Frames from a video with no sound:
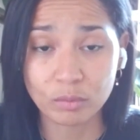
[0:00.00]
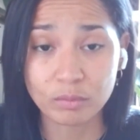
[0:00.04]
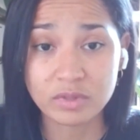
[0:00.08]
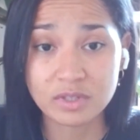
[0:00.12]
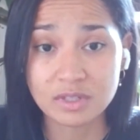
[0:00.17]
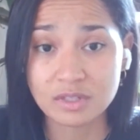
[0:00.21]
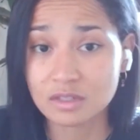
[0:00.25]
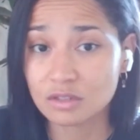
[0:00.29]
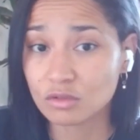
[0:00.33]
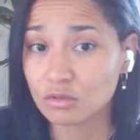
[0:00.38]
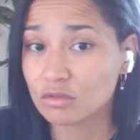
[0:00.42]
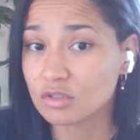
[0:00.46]

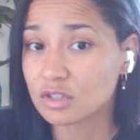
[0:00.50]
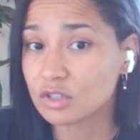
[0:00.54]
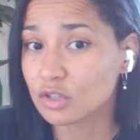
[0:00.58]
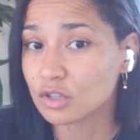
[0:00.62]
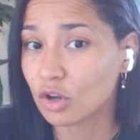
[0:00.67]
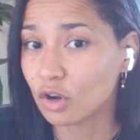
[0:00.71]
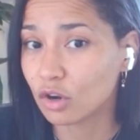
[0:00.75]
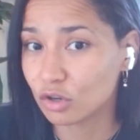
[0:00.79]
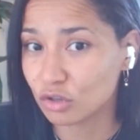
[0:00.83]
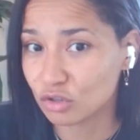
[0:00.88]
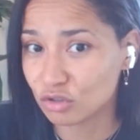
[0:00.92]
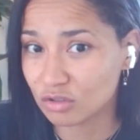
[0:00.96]
Business school is
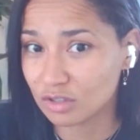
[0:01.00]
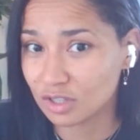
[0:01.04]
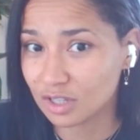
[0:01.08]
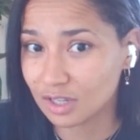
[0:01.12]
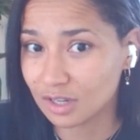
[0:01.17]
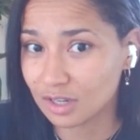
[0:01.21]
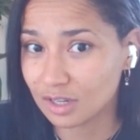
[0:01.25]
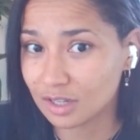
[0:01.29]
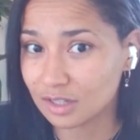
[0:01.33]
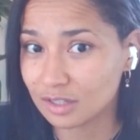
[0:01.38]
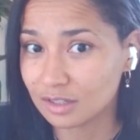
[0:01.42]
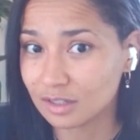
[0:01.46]
hard to
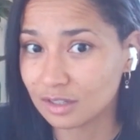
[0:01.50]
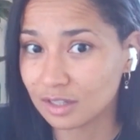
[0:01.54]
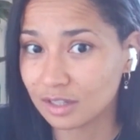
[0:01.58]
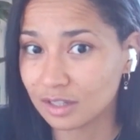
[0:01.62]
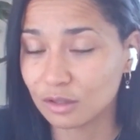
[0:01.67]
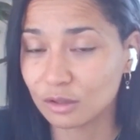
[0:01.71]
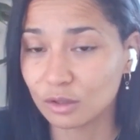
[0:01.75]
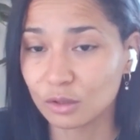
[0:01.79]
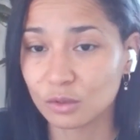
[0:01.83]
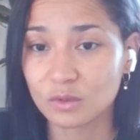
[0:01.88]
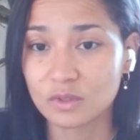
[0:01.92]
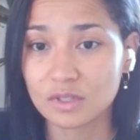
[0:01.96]
get in, let
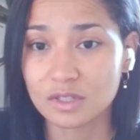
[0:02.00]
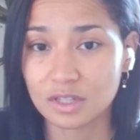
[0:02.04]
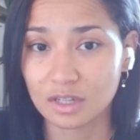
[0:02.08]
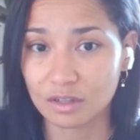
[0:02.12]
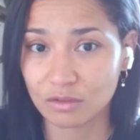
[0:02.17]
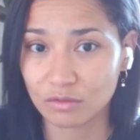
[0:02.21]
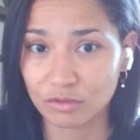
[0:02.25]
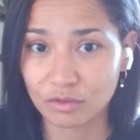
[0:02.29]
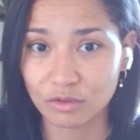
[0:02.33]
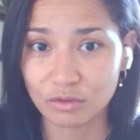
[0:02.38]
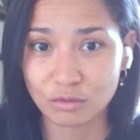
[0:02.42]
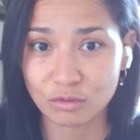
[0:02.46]
alone
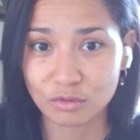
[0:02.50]
Stanford,